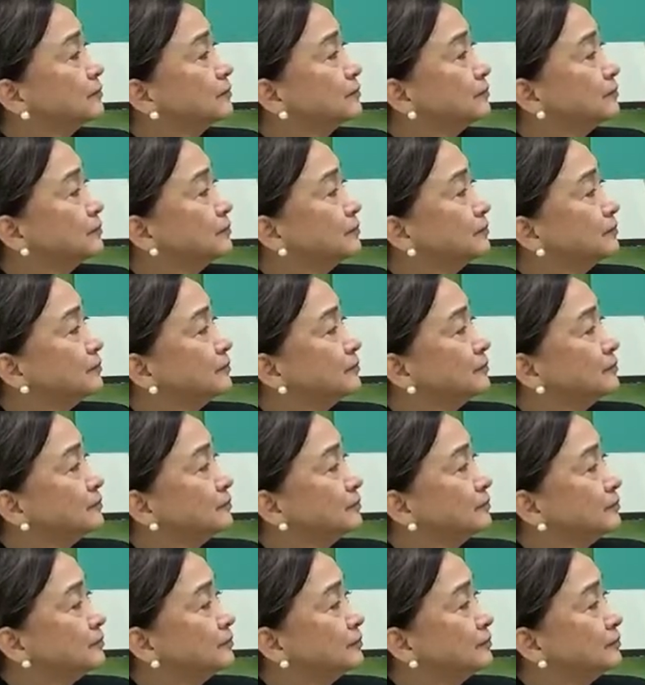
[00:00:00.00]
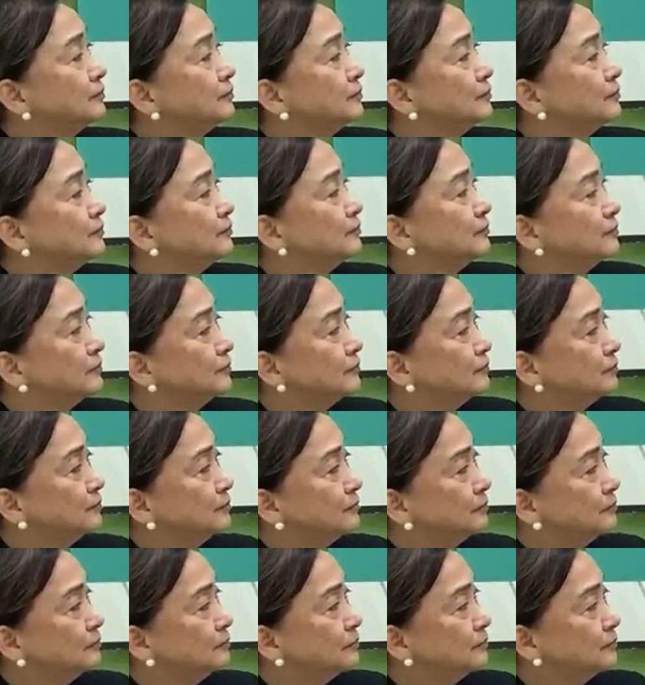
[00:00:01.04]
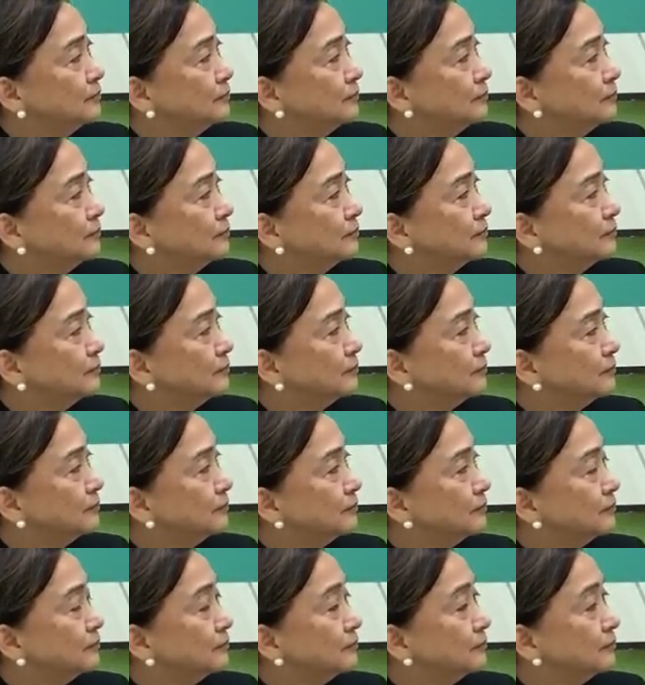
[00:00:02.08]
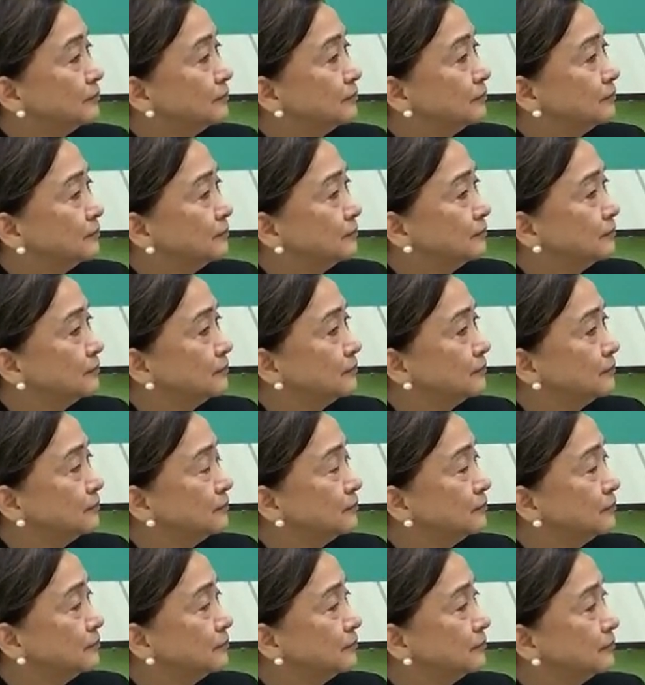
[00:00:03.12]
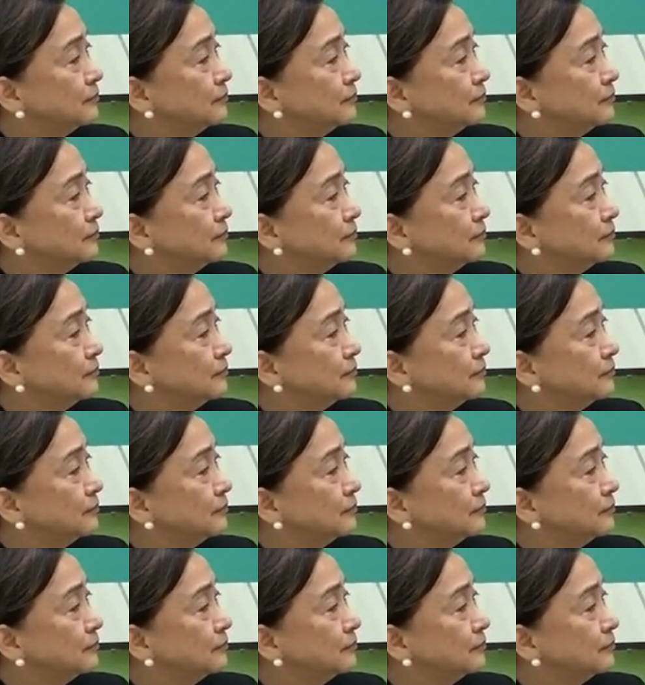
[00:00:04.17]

No words are spoken by the person on screen.